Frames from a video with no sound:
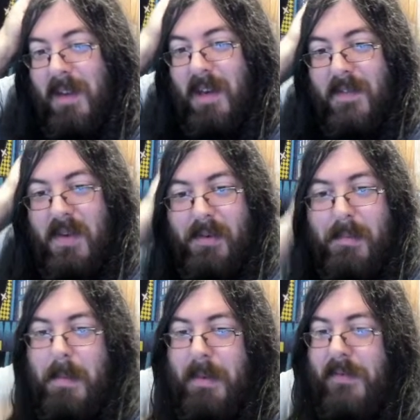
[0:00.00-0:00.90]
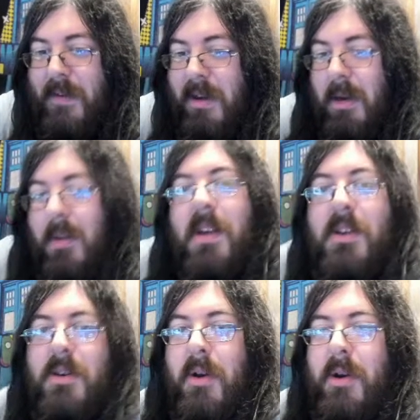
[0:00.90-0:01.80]
if you remember FuncoLand,
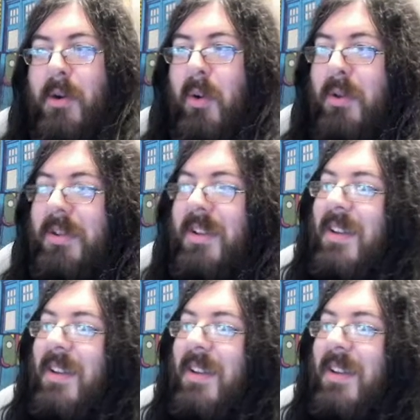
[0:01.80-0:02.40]
you know you're old.